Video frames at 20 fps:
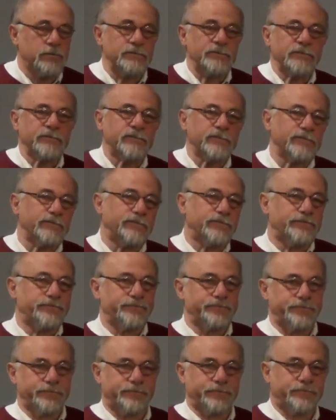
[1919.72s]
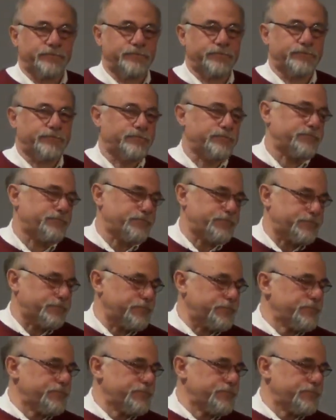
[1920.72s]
Nobody speaks.